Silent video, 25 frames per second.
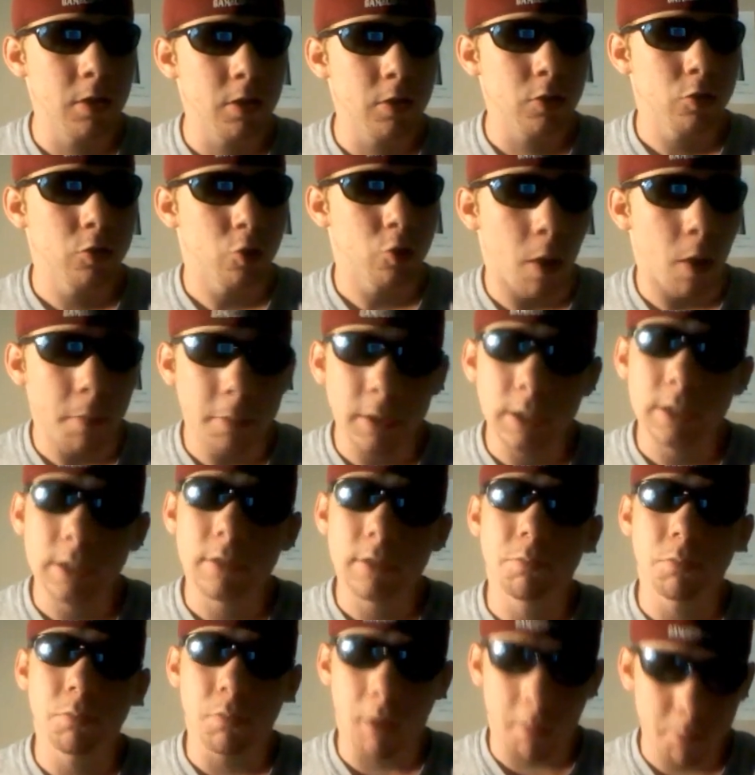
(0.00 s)
So I'm gonna
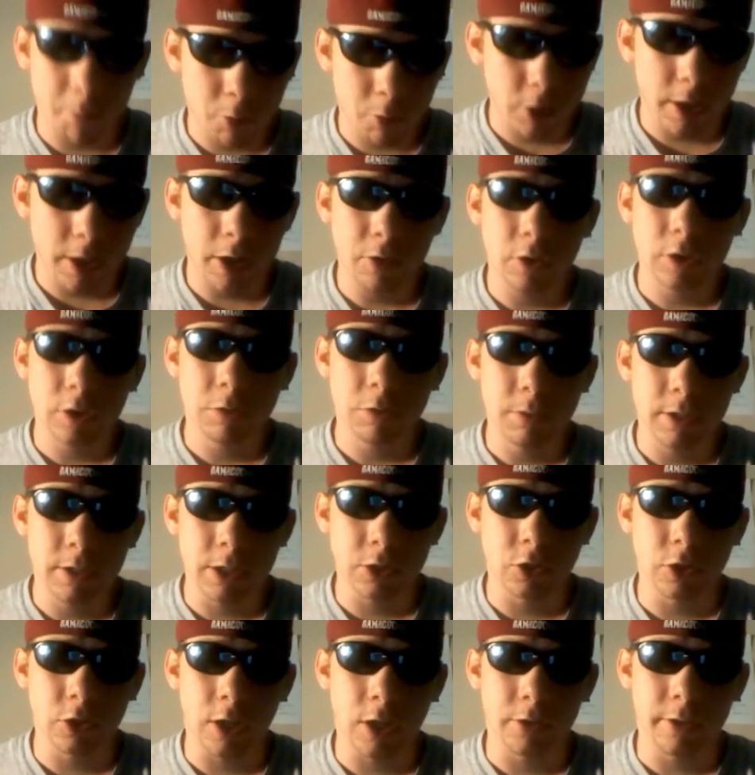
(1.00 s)
I'm putting out this
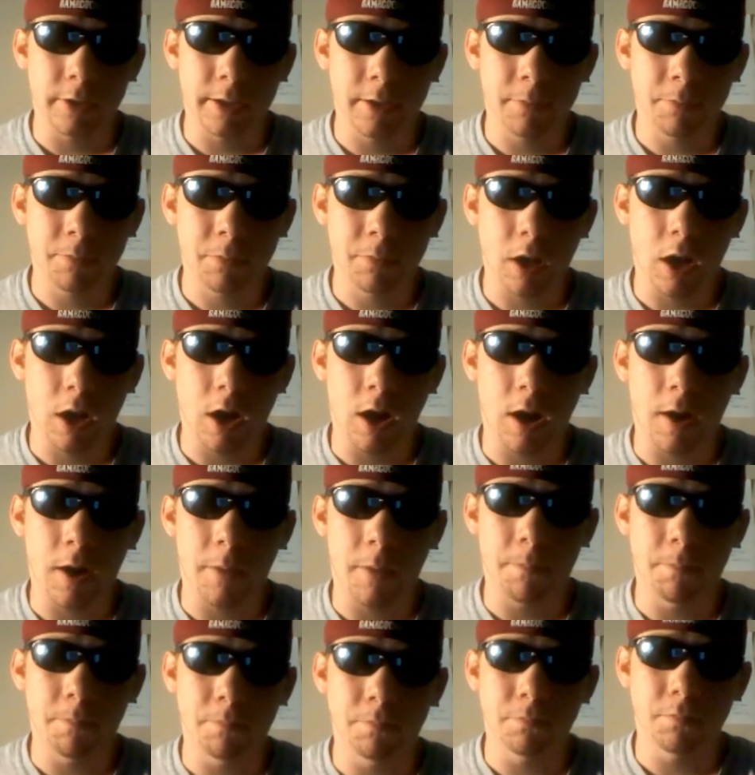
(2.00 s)
petition out there.
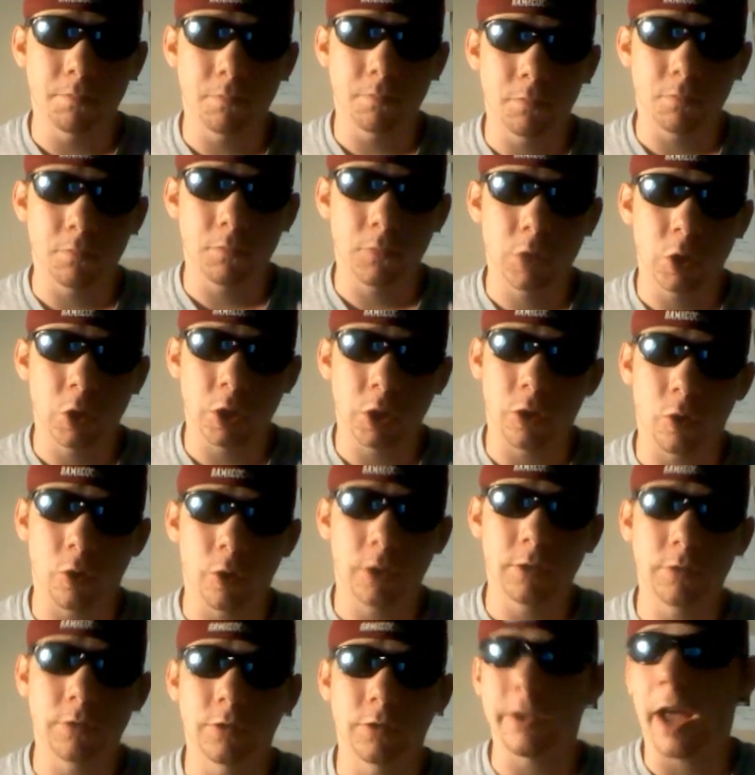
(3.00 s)
Um, click on
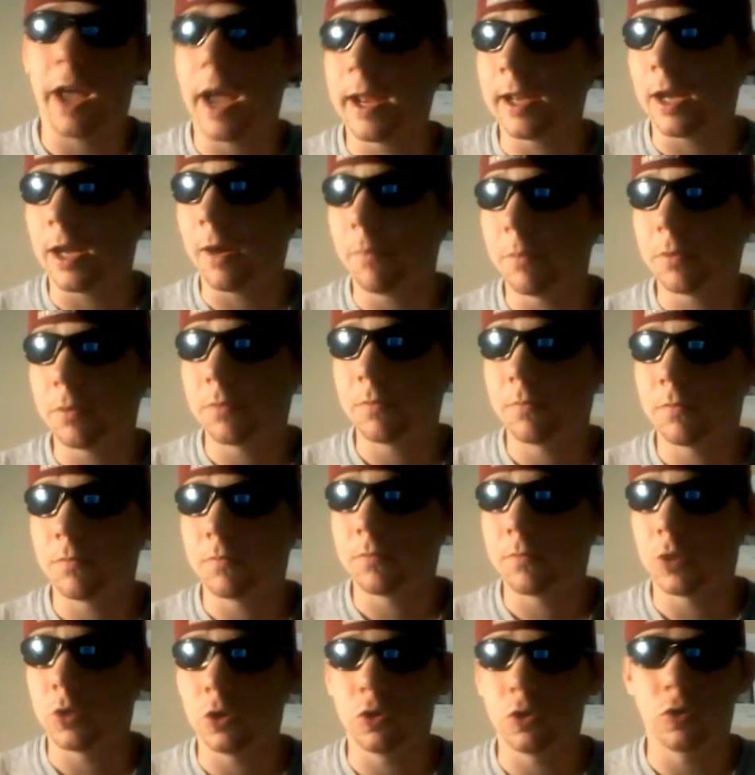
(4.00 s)
it, sign up.
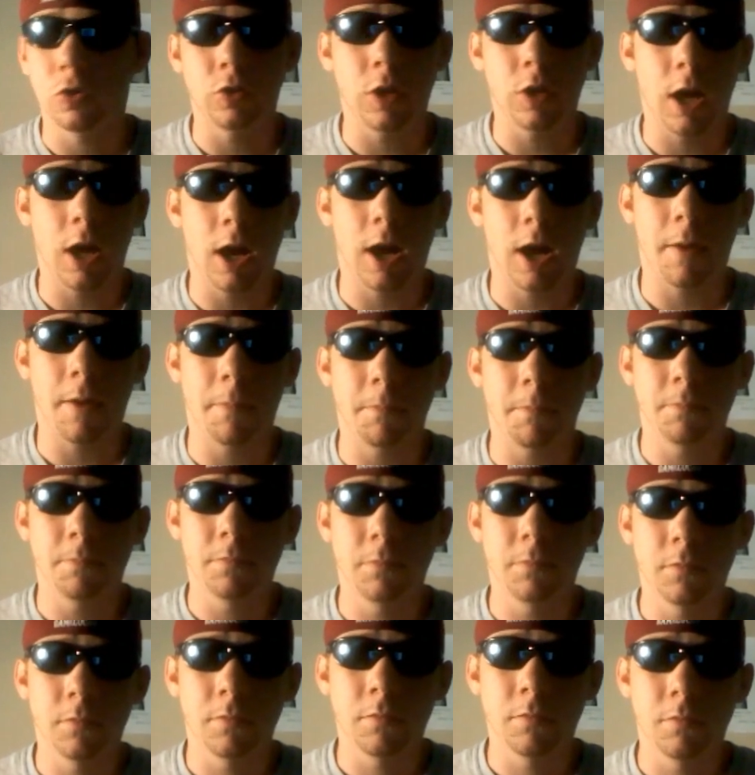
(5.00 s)
Just uh,
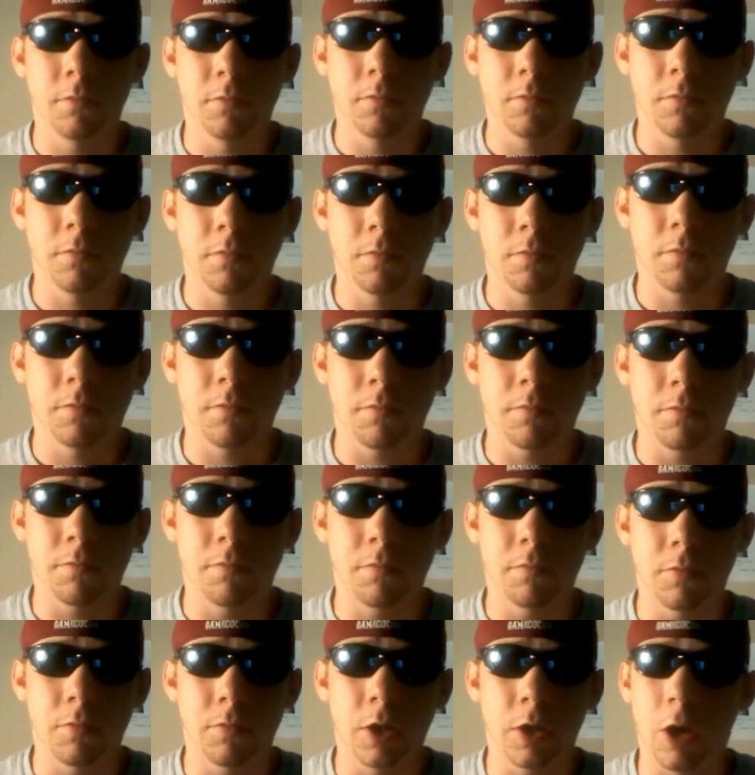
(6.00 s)

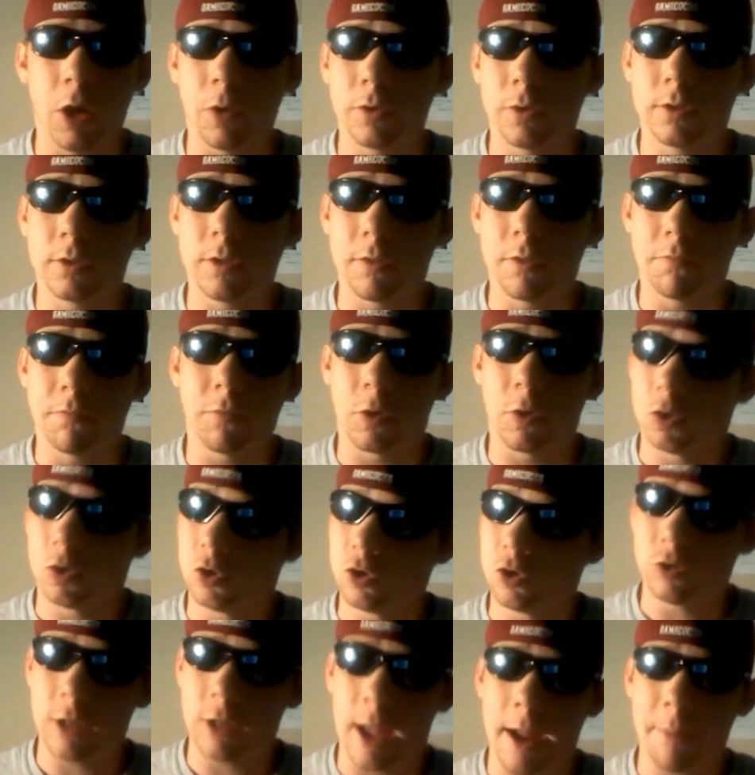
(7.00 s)
you know, it's the first
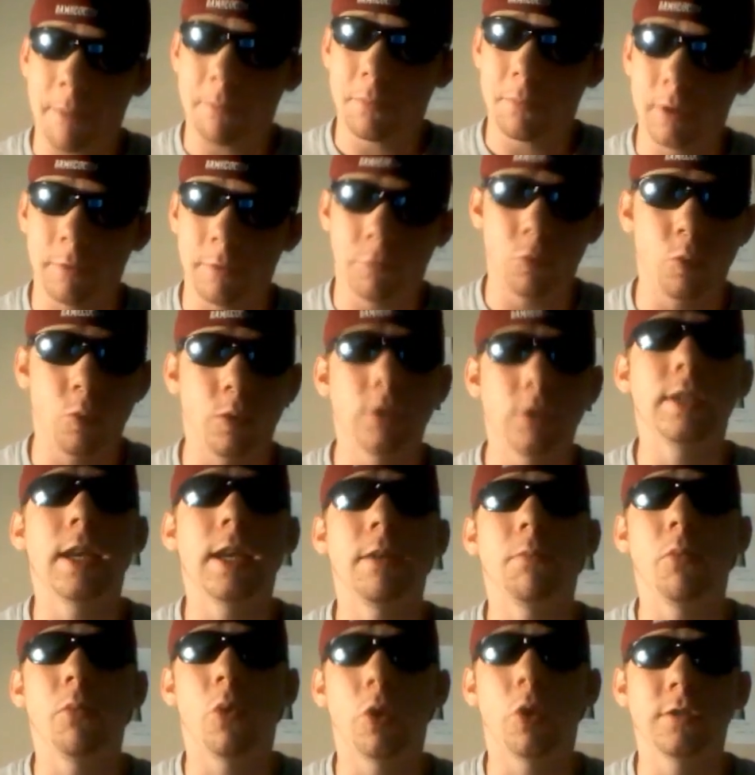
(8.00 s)
step. If you want to take
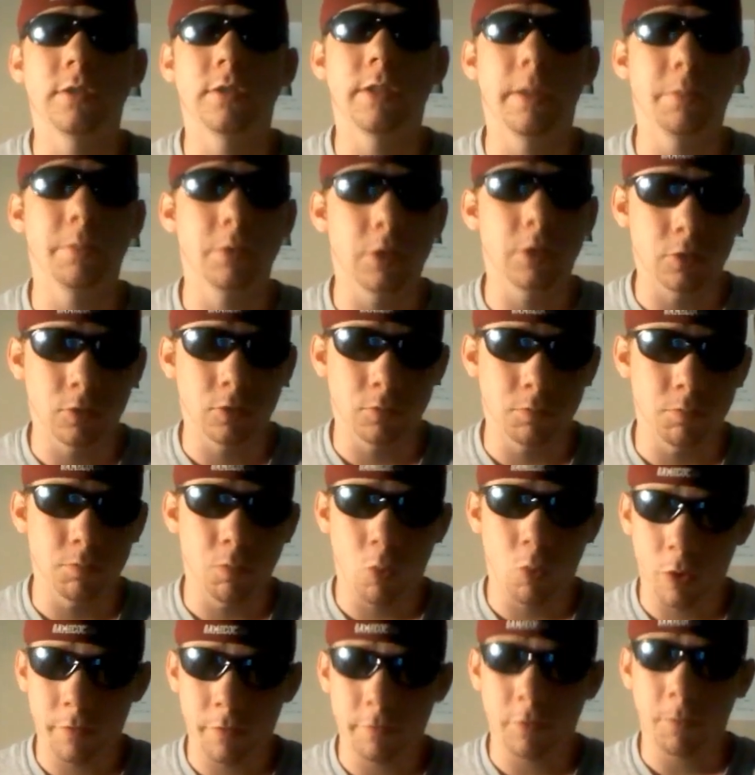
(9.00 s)
more steps, there's
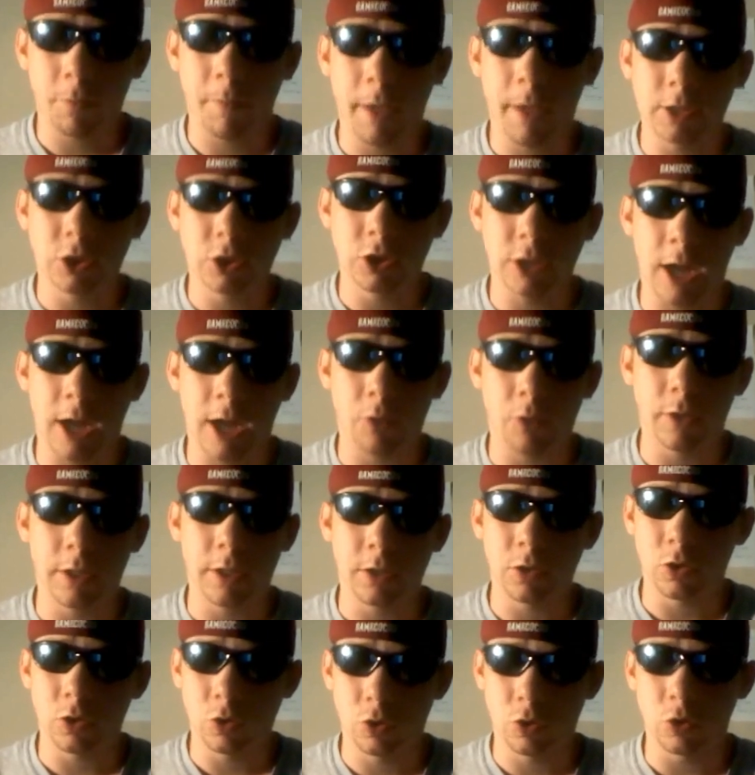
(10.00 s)
more information out there.
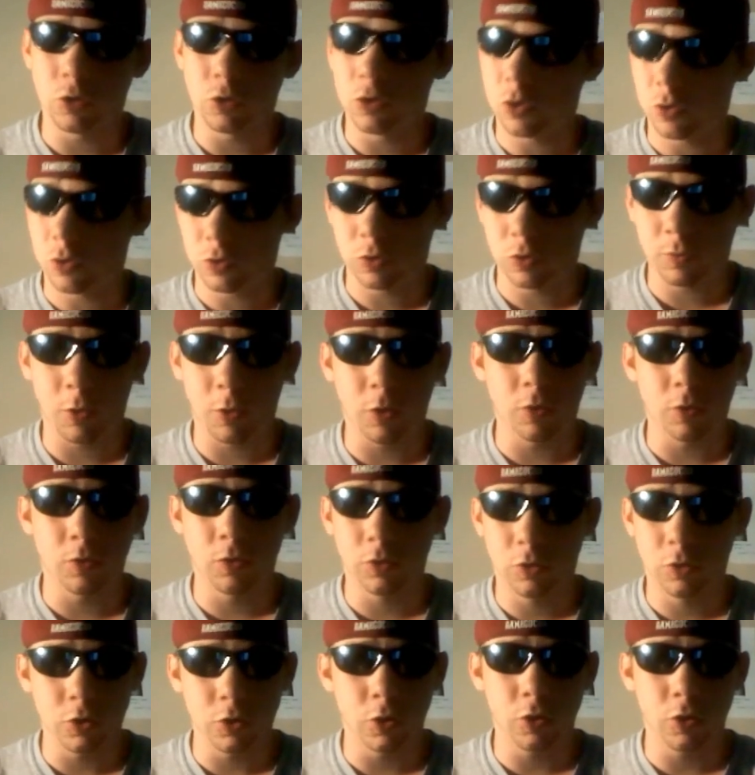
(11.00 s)
You should do some more. You
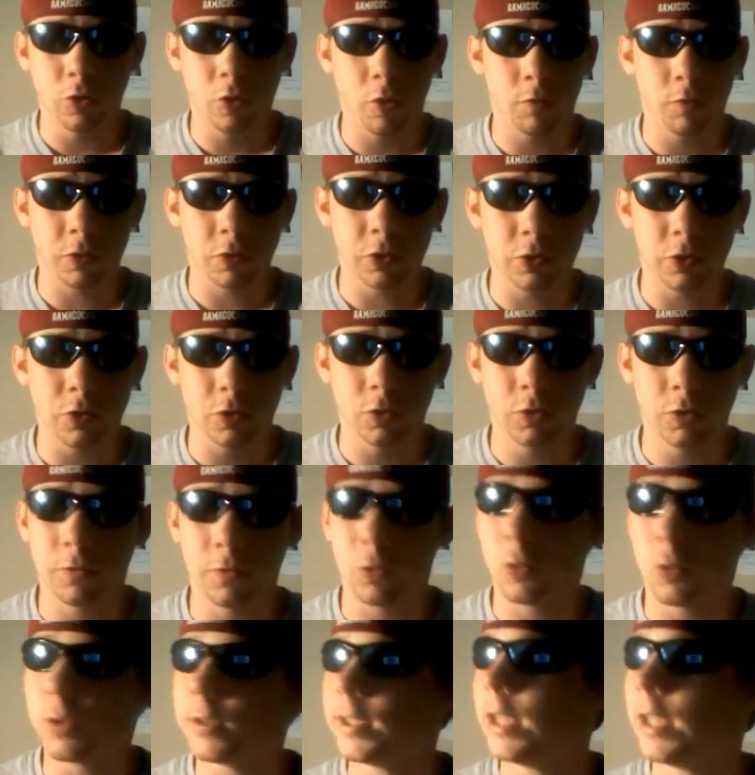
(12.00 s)
should do your own research if you
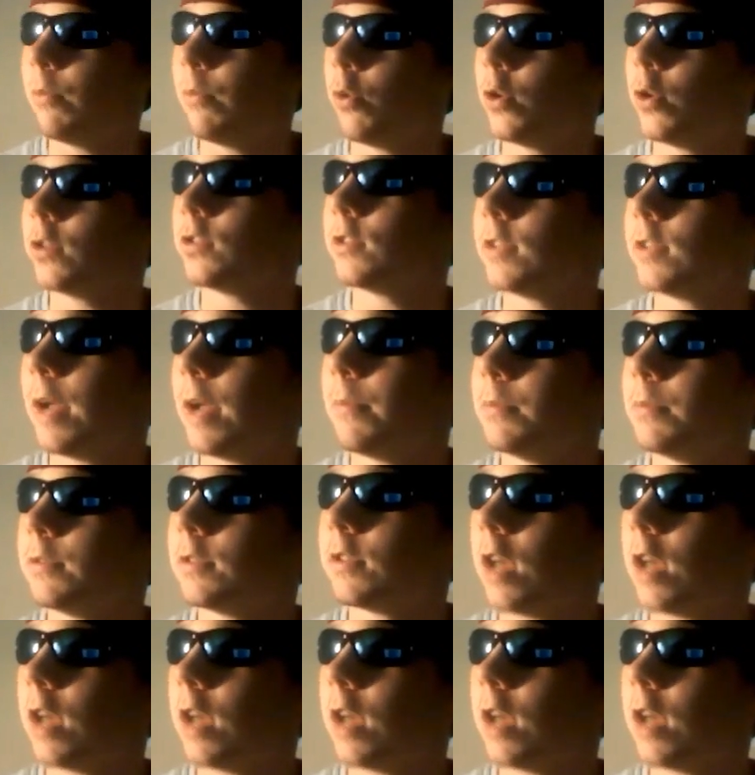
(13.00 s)
want to take more steps.